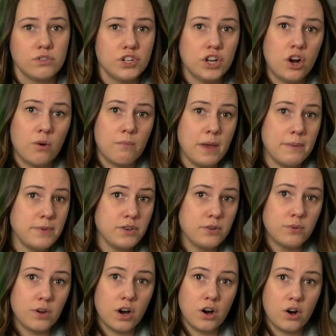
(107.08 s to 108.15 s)
you know, maybe you
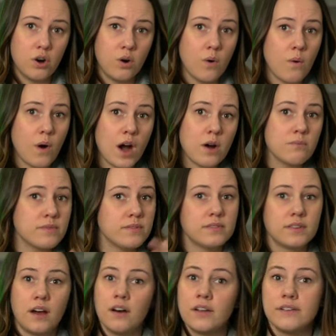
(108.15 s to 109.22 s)
go out
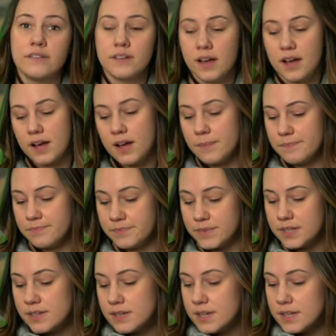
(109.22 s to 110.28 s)
on
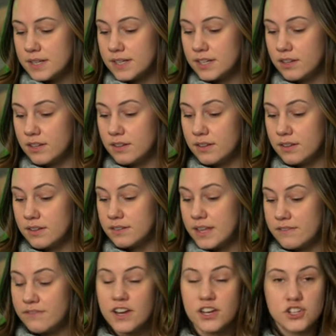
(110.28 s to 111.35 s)
little
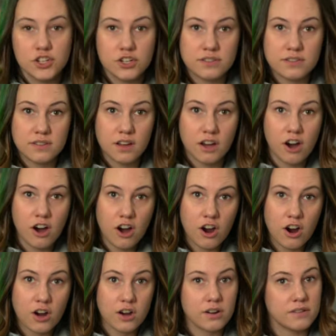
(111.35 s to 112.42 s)
adventures in the
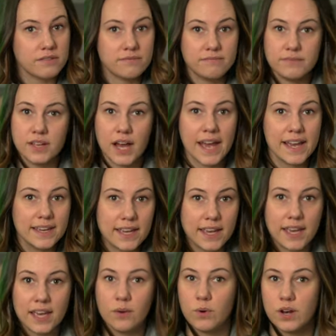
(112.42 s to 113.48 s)
car,
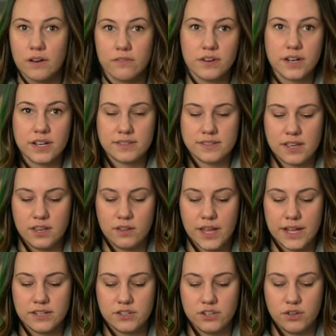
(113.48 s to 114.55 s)
hiking, whatever it is that you
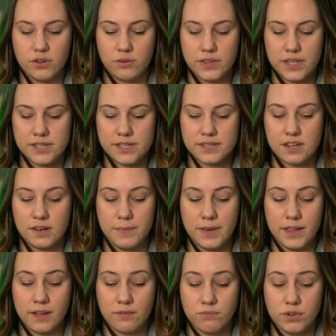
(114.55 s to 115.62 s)
like to do, this is gonna be
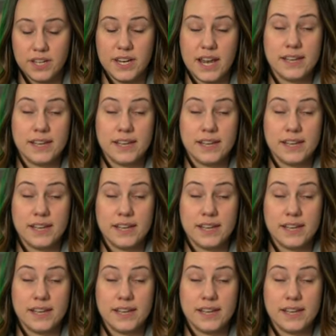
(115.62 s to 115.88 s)
a really